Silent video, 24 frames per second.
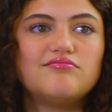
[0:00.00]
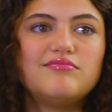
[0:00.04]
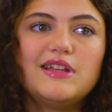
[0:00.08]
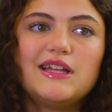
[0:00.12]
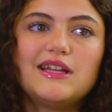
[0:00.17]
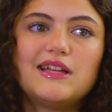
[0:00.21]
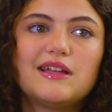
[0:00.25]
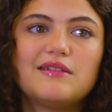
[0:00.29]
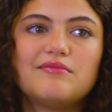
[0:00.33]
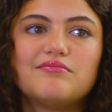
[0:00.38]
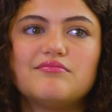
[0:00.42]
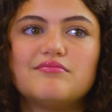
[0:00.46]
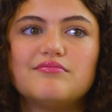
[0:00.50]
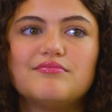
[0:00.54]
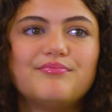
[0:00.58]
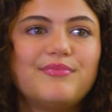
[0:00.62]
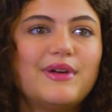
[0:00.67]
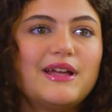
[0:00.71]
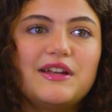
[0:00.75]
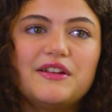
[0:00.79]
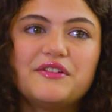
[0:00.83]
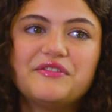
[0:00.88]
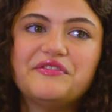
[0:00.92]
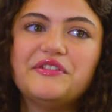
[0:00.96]
they can
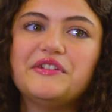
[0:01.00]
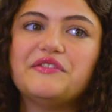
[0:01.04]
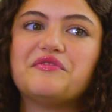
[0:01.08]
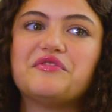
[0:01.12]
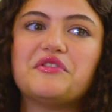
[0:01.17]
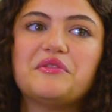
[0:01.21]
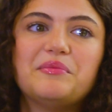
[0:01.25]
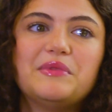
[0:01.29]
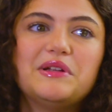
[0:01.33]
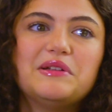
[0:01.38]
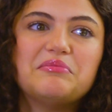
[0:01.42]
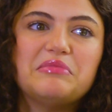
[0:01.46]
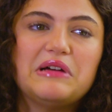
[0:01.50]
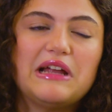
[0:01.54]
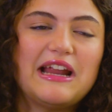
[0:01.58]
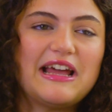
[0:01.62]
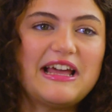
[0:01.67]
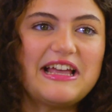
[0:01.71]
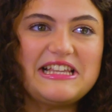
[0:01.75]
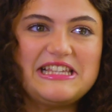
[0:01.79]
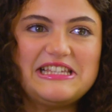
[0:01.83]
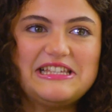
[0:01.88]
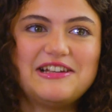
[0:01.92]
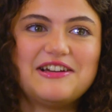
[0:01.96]
benefit from it. But I
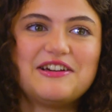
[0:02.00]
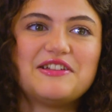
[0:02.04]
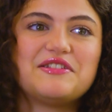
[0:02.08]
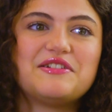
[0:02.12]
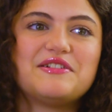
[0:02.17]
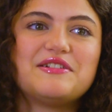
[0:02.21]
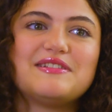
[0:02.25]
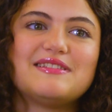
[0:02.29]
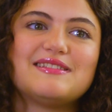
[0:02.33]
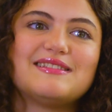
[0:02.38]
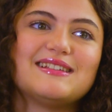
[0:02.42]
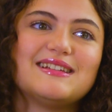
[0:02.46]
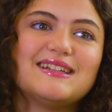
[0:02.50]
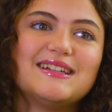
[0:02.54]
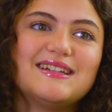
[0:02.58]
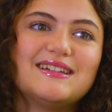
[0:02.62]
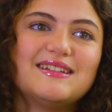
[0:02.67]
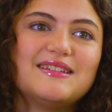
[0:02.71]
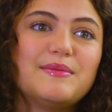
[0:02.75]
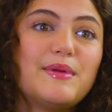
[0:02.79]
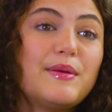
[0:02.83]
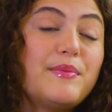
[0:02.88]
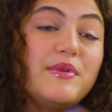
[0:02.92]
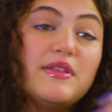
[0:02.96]
guess the others,
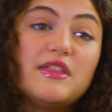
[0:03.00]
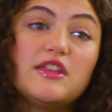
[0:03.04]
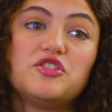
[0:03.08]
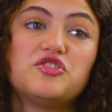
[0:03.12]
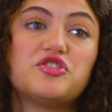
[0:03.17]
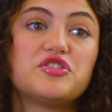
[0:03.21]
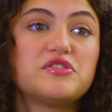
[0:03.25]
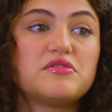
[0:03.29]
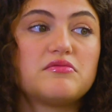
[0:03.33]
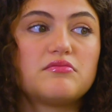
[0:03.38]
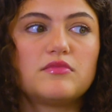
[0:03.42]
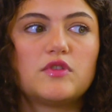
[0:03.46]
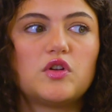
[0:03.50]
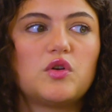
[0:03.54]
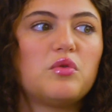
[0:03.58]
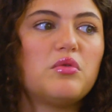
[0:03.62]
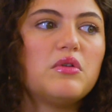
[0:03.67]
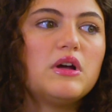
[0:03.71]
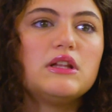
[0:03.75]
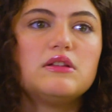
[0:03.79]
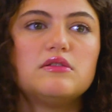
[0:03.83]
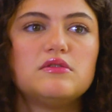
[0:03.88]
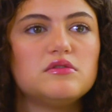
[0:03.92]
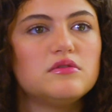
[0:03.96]
maybe they just
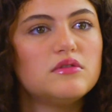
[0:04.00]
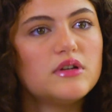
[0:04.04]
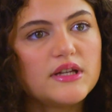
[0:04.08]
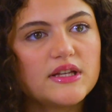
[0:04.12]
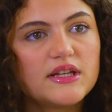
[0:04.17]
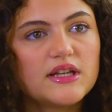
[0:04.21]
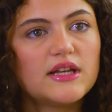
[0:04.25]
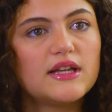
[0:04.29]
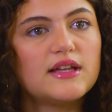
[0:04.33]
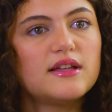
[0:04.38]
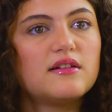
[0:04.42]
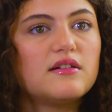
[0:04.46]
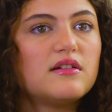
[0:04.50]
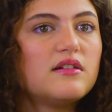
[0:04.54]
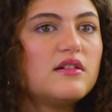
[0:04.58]
quit doing it. Or